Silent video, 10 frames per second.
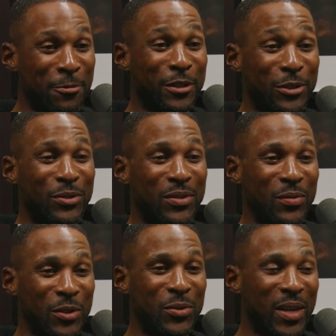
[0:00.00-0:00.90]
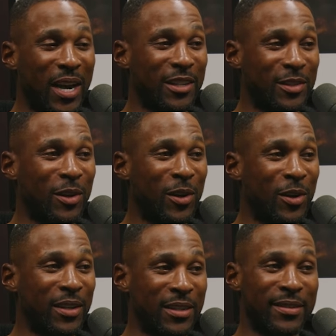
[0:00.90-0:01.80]
What you guys
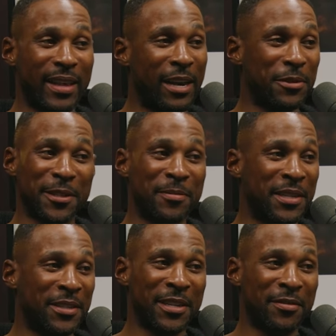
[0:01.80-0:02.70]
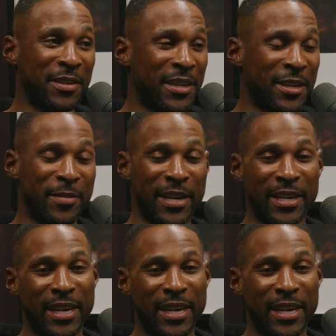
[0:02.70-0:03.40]
saw, that was him each and every day, man.